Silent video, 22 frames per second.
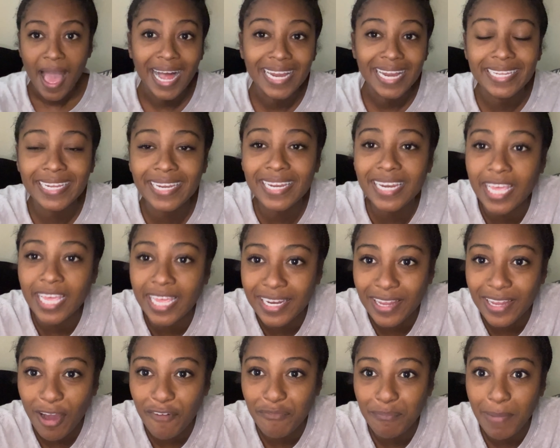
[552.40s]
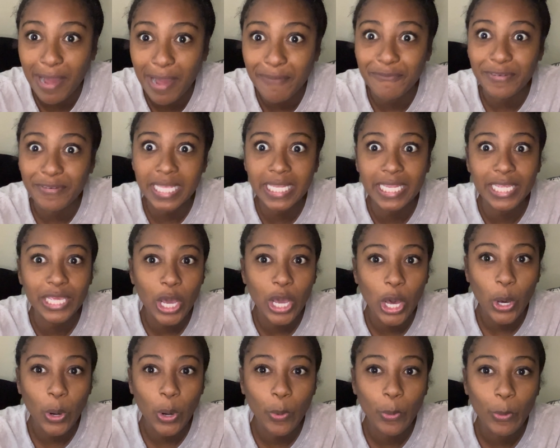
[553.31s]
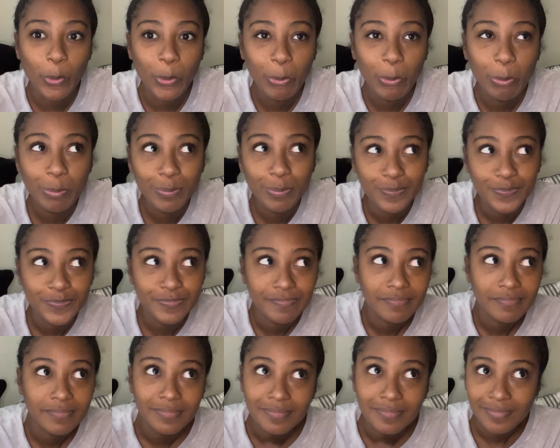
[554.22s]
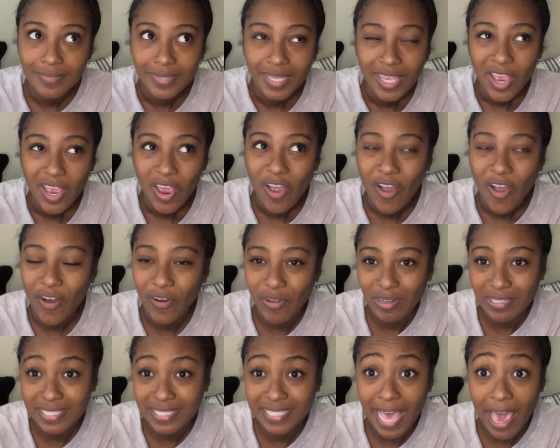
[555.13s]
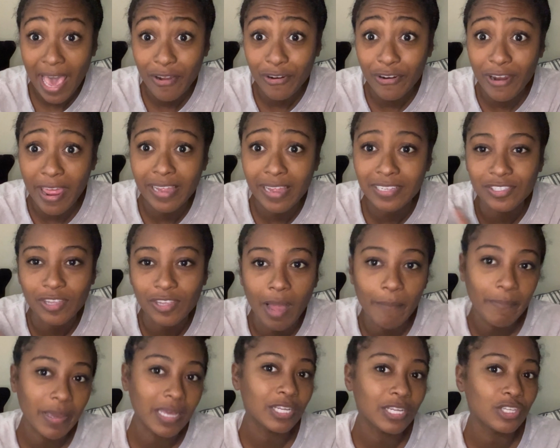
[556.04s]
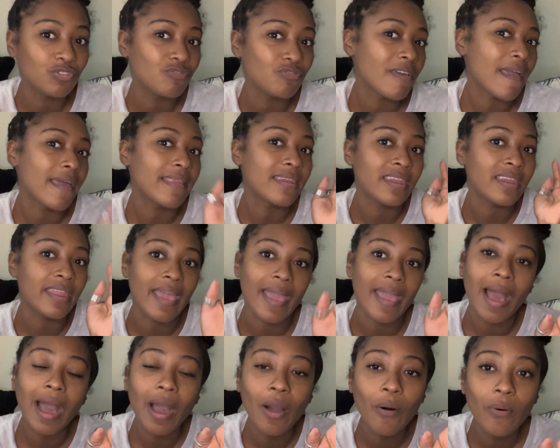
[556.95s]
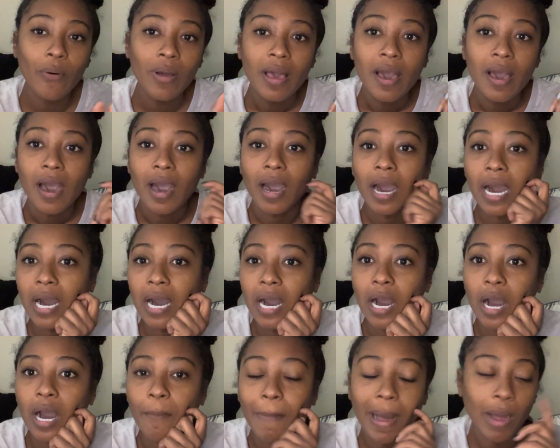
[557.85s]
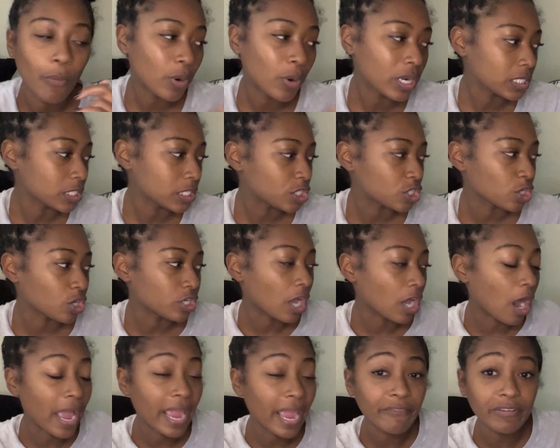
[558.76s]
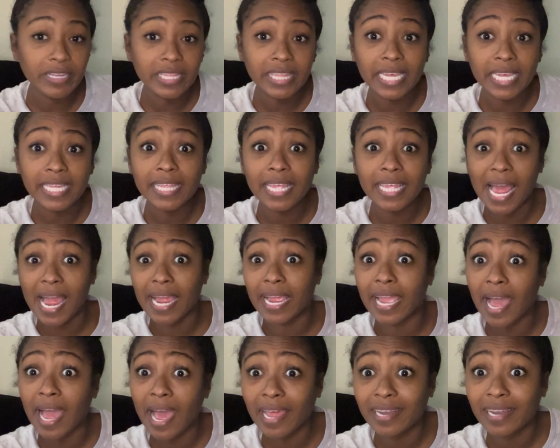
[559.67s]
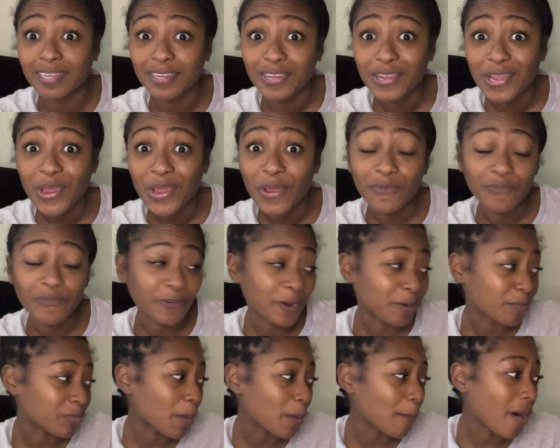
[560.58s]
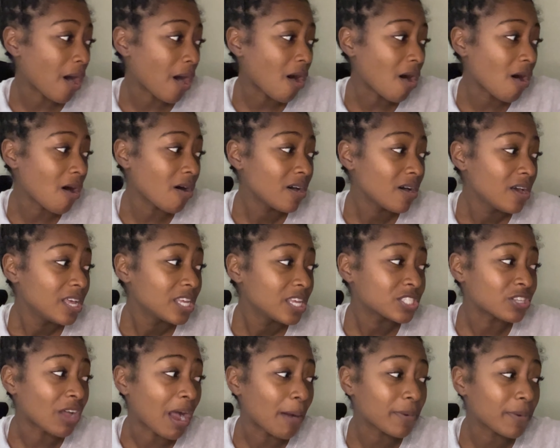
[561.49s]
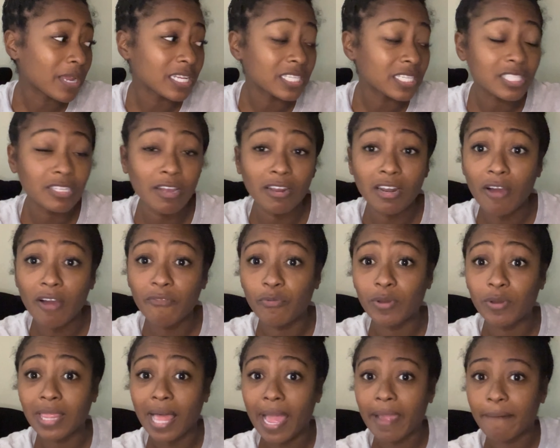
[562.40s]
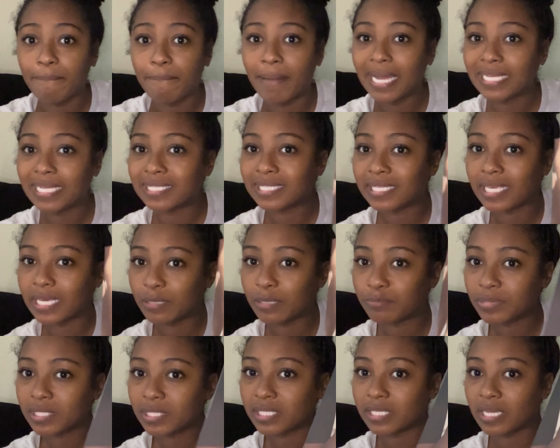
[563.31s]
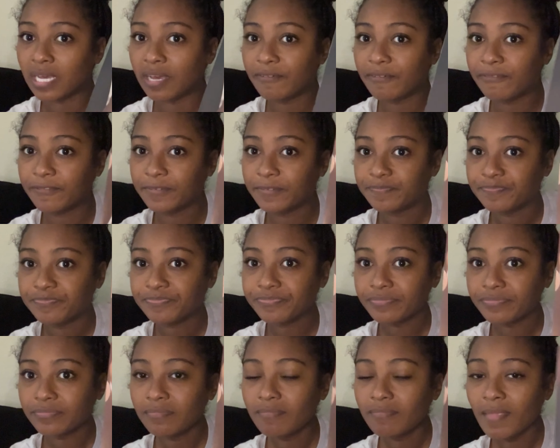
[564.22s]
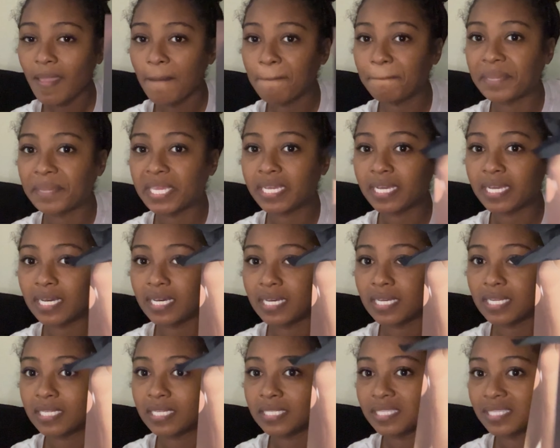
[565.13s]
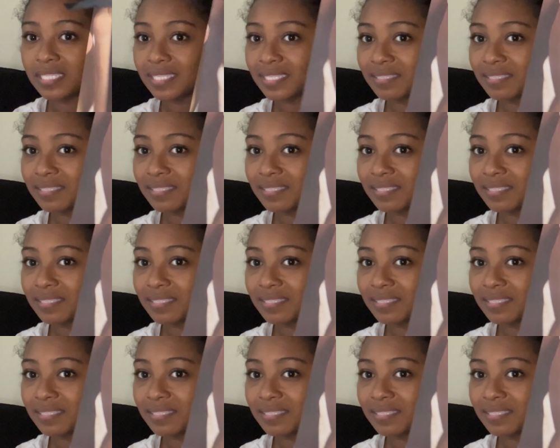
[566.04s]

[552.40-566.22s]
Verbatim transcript: didn't end off my video on Saturday, so I'm gonna do that now. Um, I wanted to show y'all everything that I got from the mall. So I'm gonna start off with like my skim stuff because